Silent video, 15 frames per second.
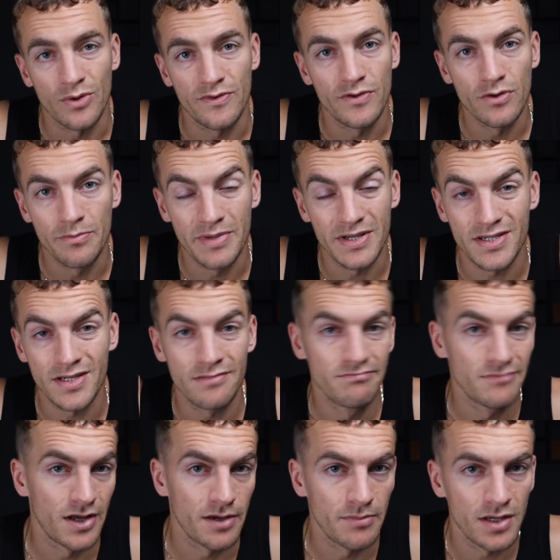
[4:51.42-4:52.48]
if you're busy
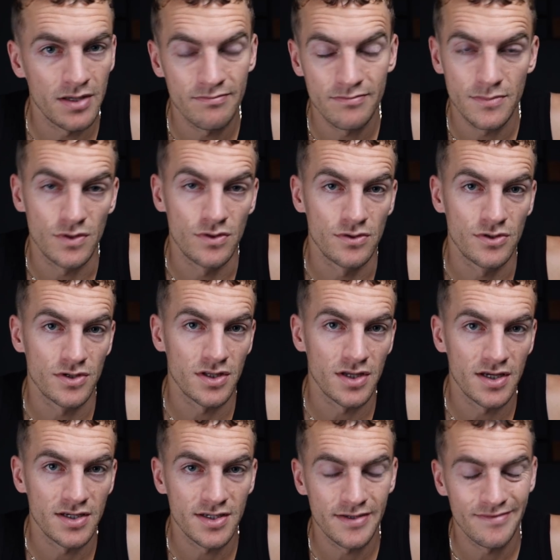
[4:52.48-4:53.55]
like me or just
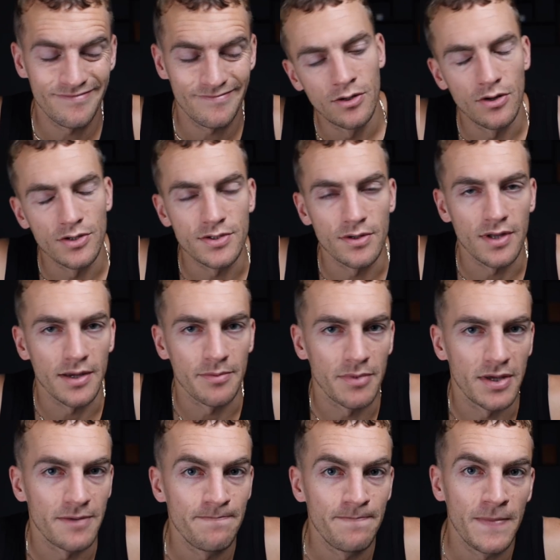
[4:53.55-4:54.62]
lazy, also like
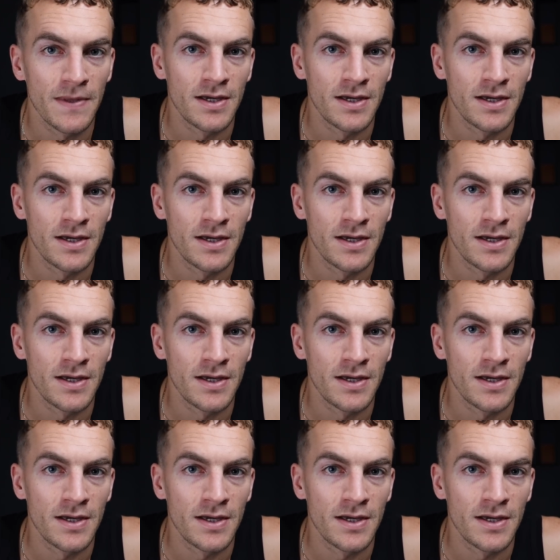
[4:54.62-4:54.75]
me,